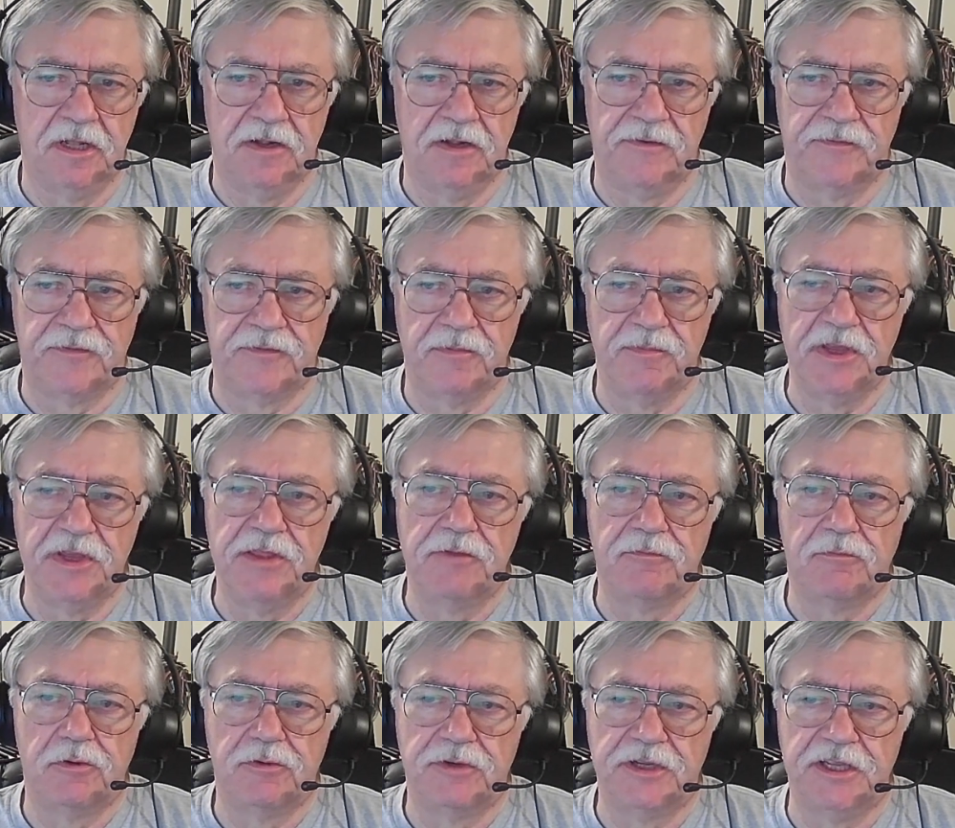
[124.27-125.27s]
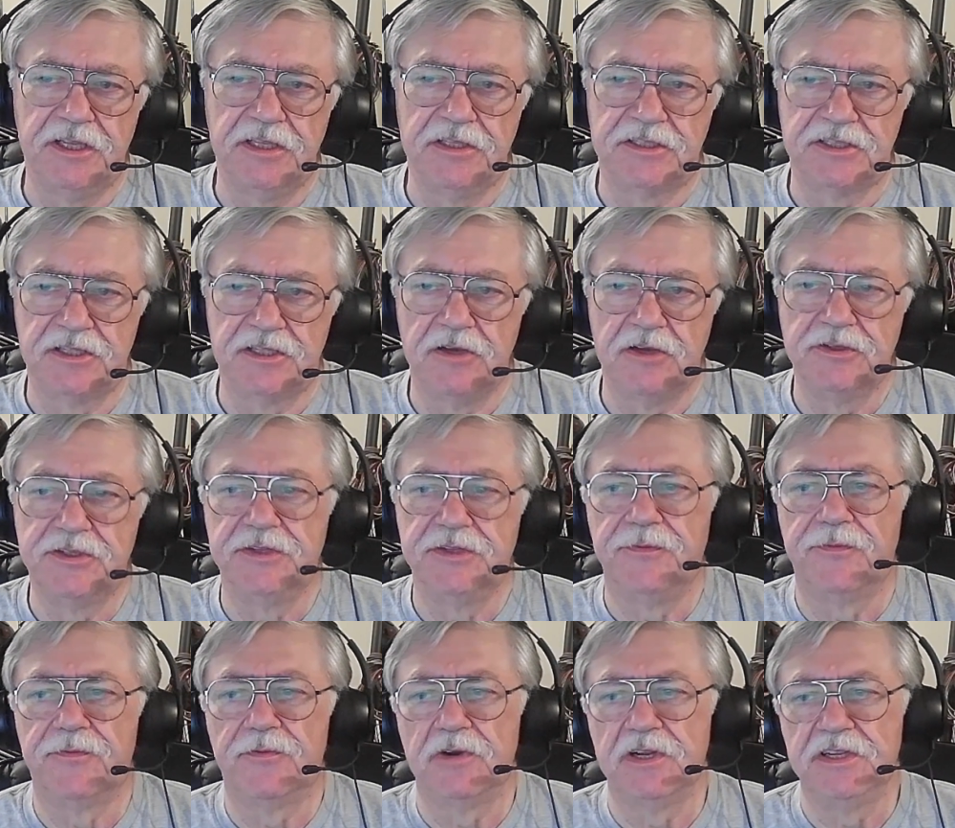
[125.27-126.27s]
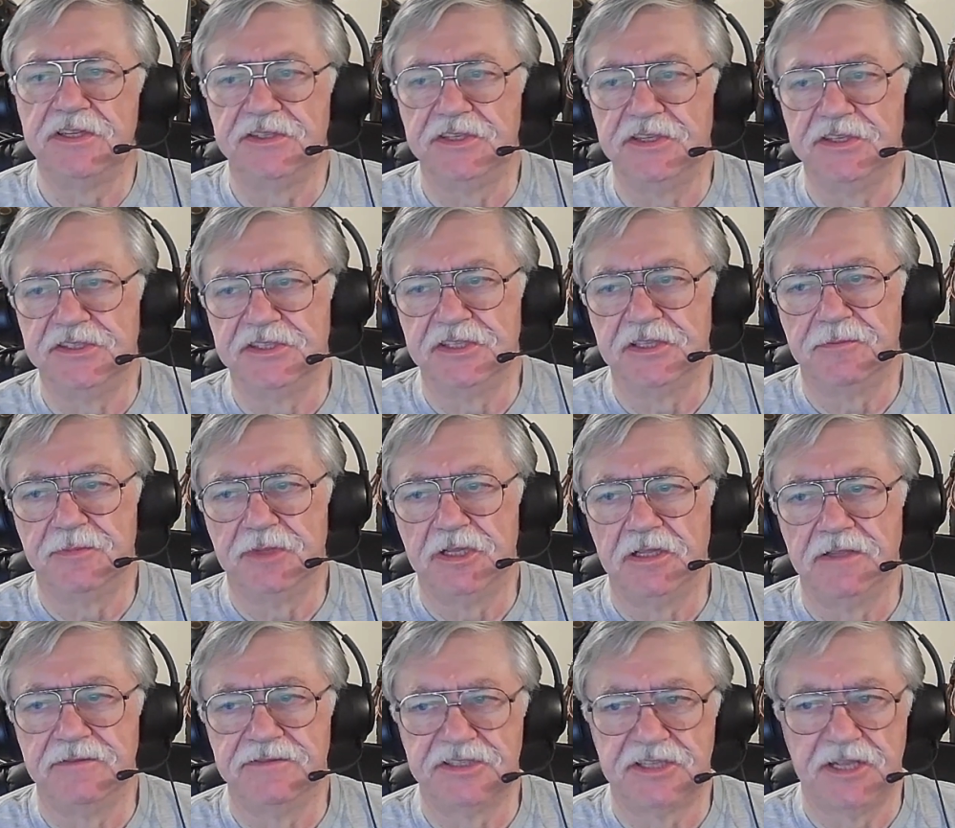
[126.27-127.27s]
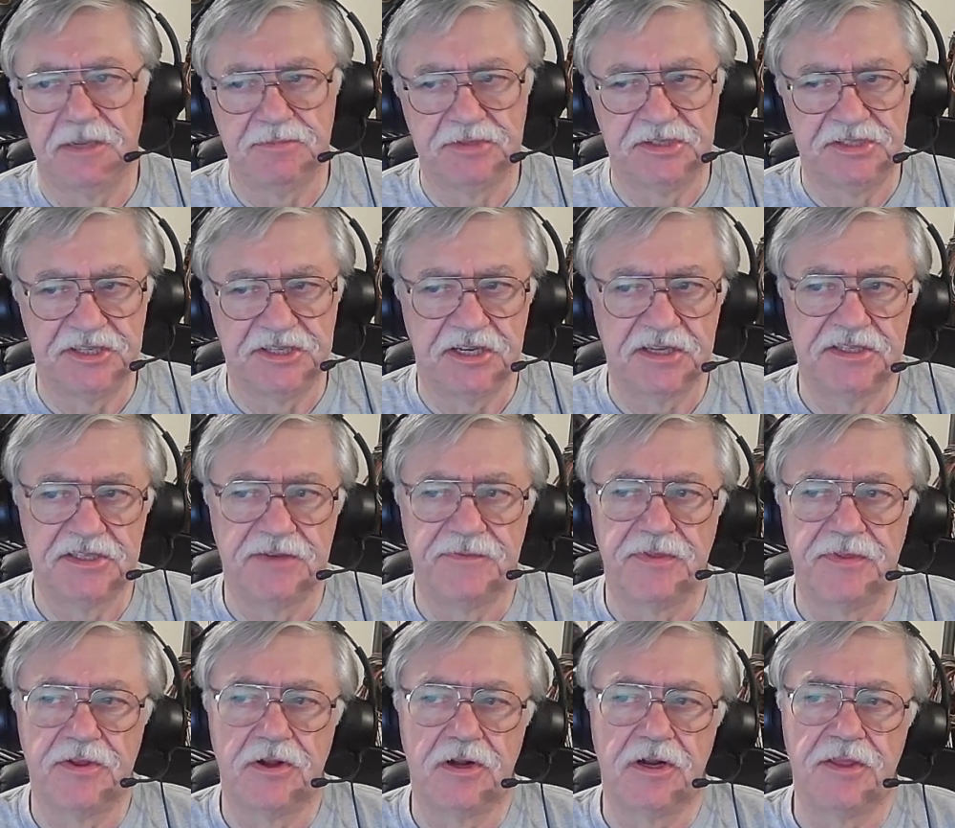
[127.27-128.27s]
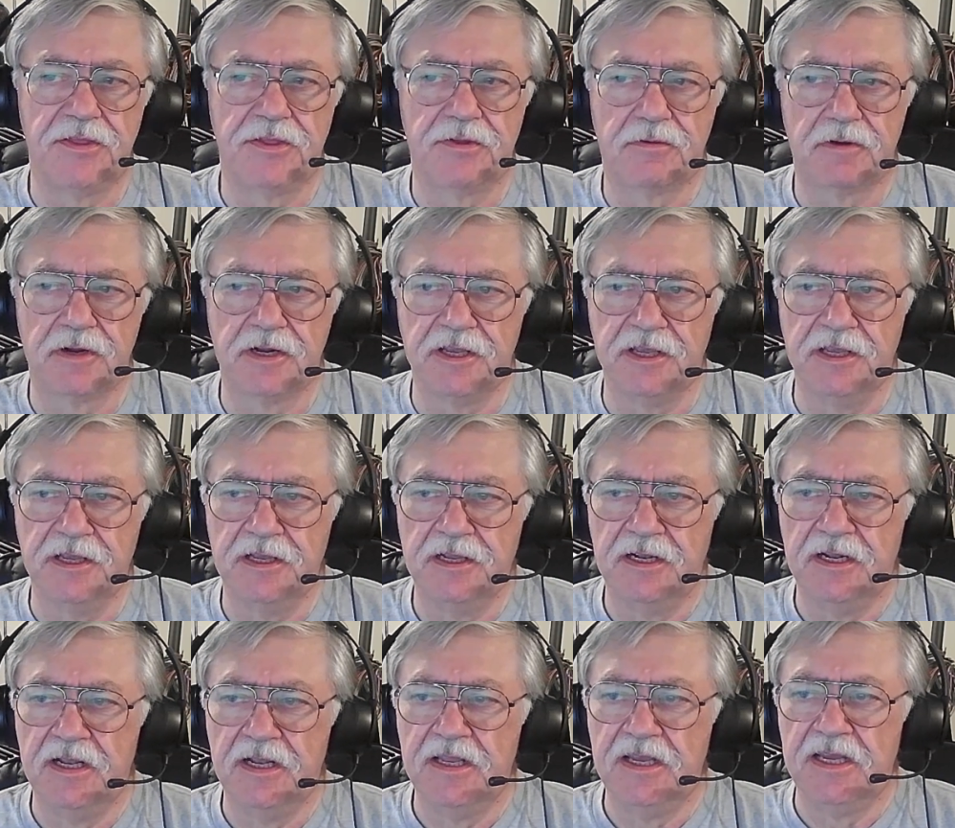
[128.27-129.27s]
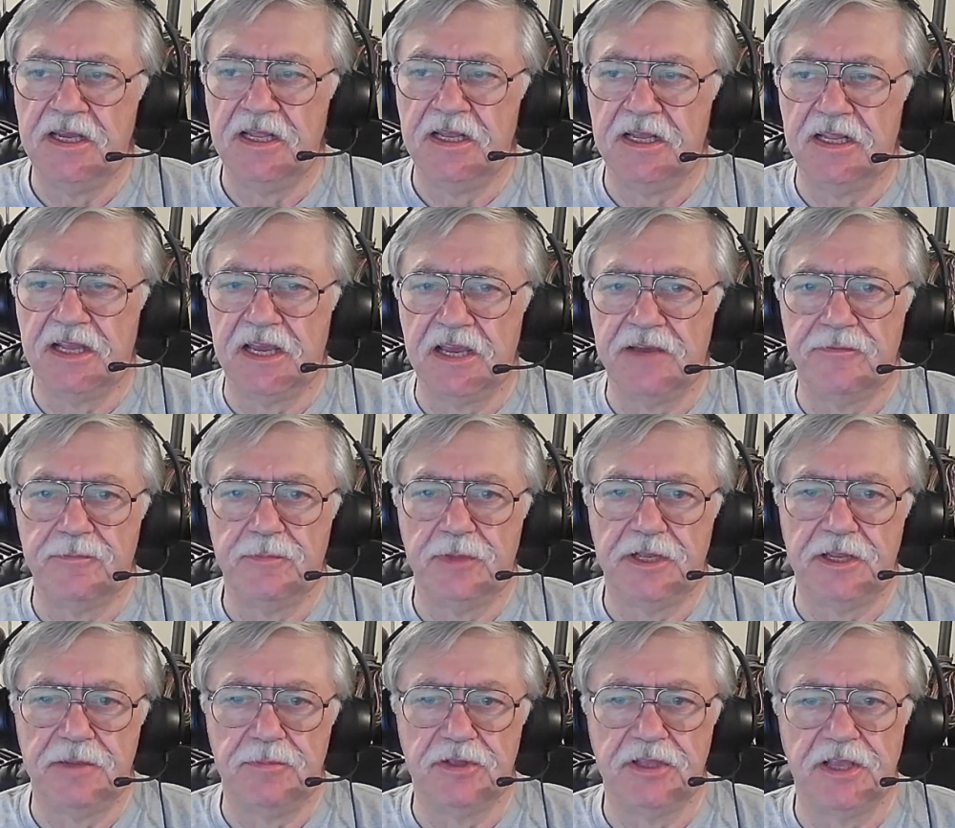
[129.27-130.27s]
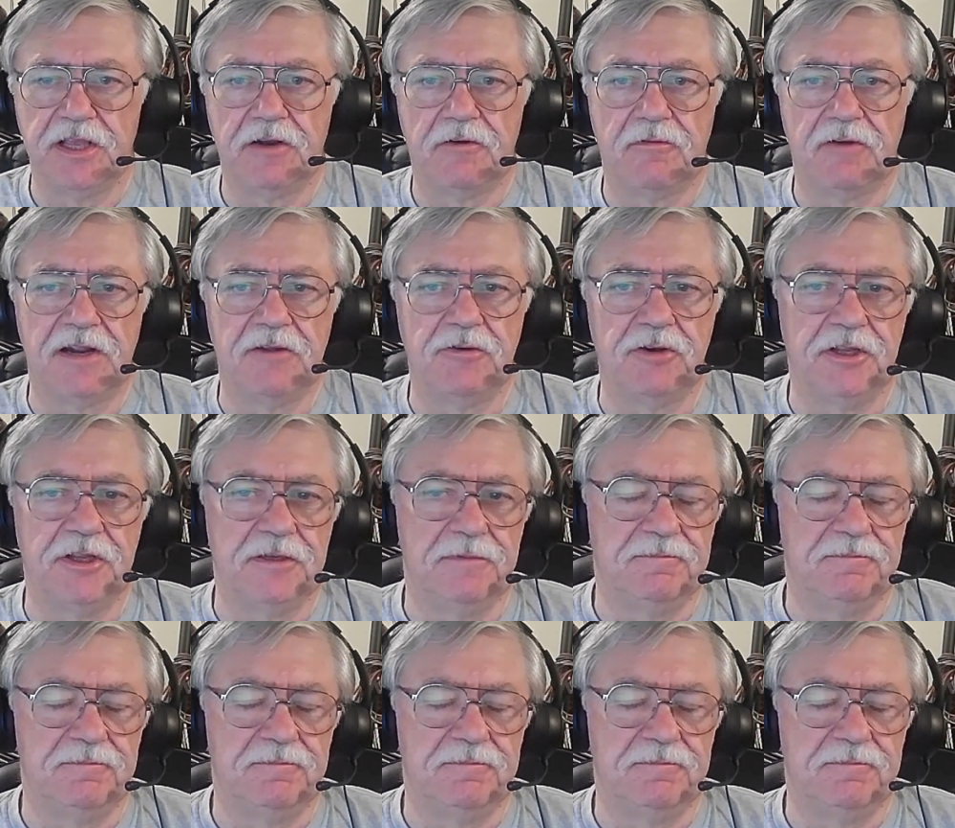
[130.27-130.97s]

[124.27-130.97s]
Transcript: For me, the routine slows and freezes in the middle of step 6 of 33, and I haven't been able to get around it.